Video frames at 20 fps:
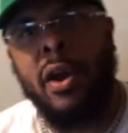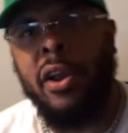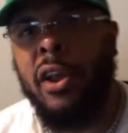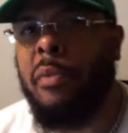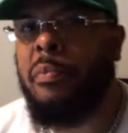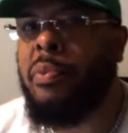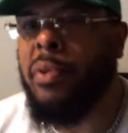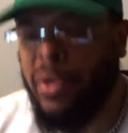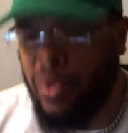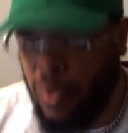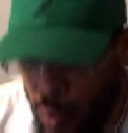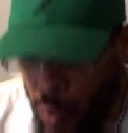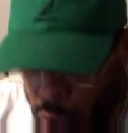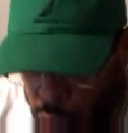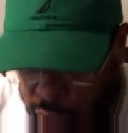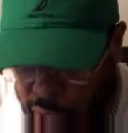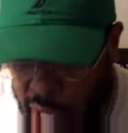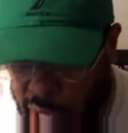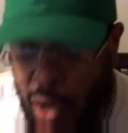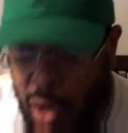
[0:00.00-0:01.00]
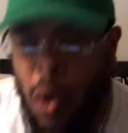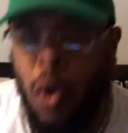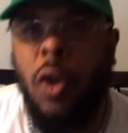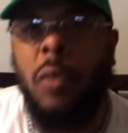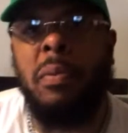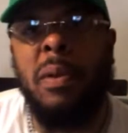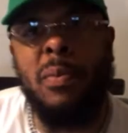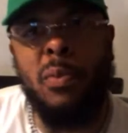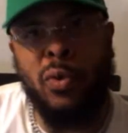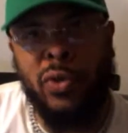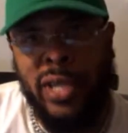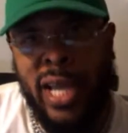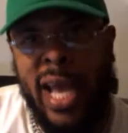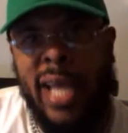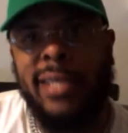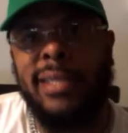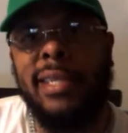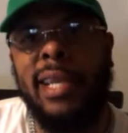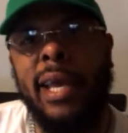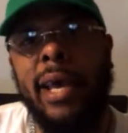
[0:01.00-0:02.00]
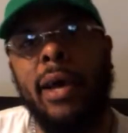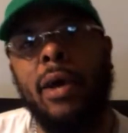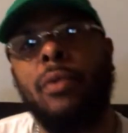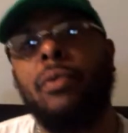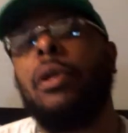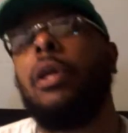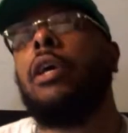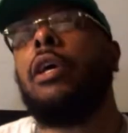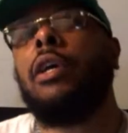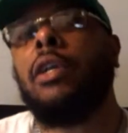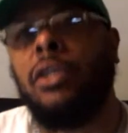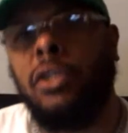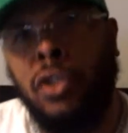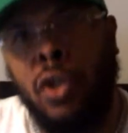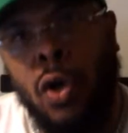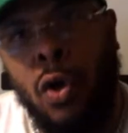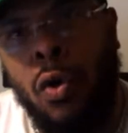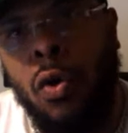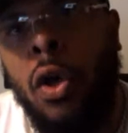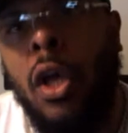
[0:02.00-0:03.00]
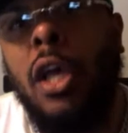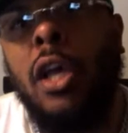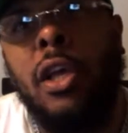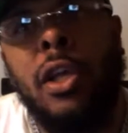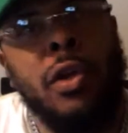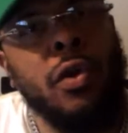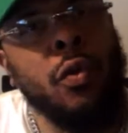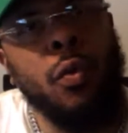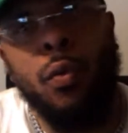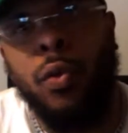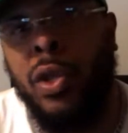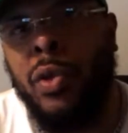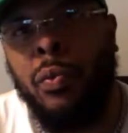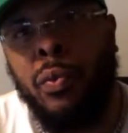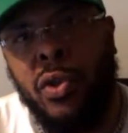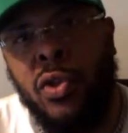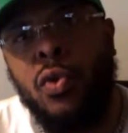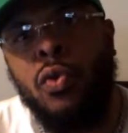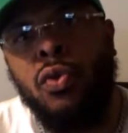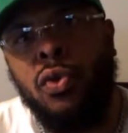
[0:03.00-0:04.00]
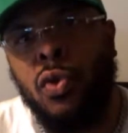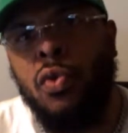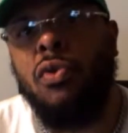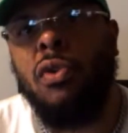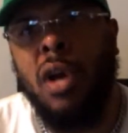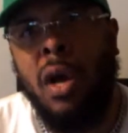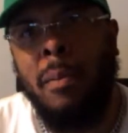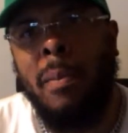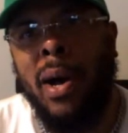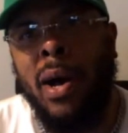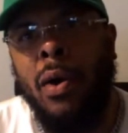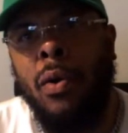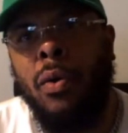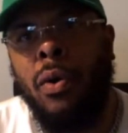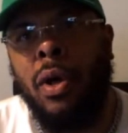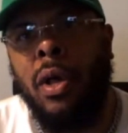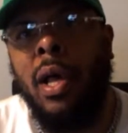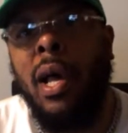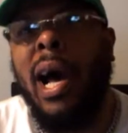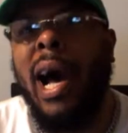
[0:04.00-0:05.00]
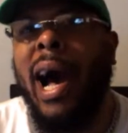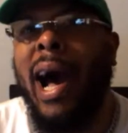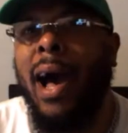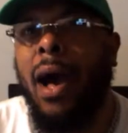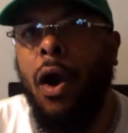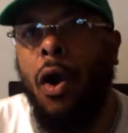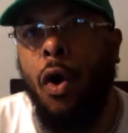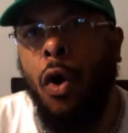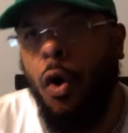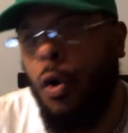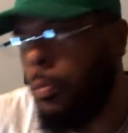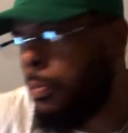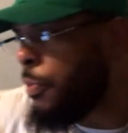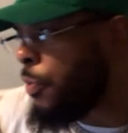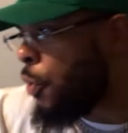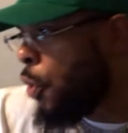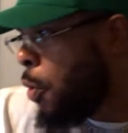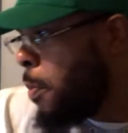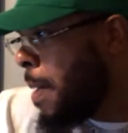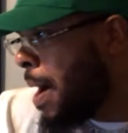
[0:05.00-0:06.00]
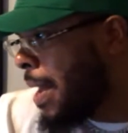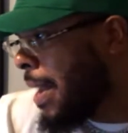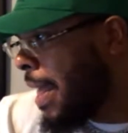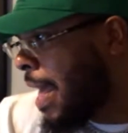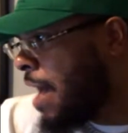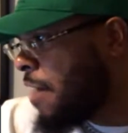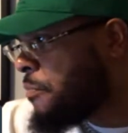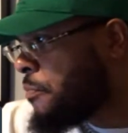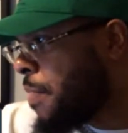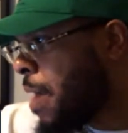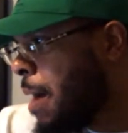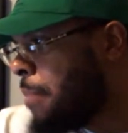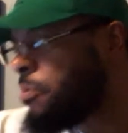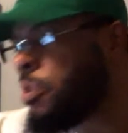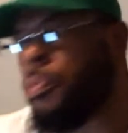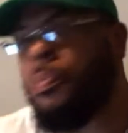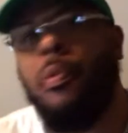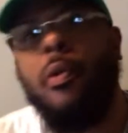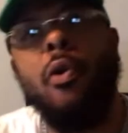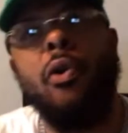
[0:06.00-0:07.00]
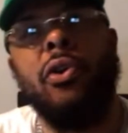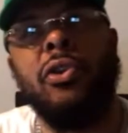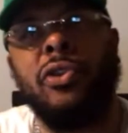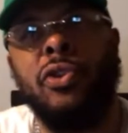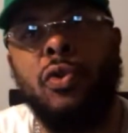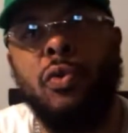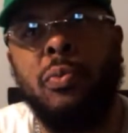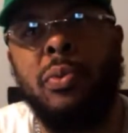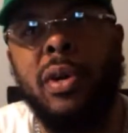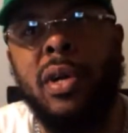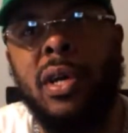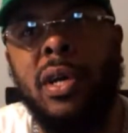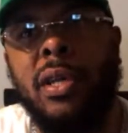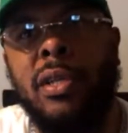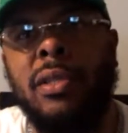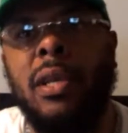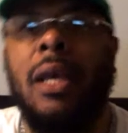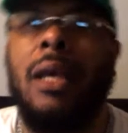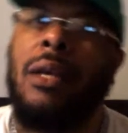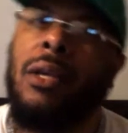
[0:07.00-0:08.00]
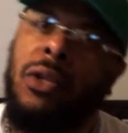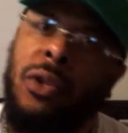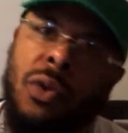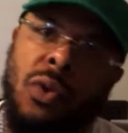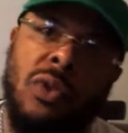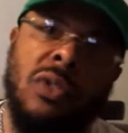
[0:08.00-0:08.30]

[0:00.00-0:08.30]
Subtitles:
out here putting work in, holding people chats down. So when you do come out, I hope nobody have problems supporting you because you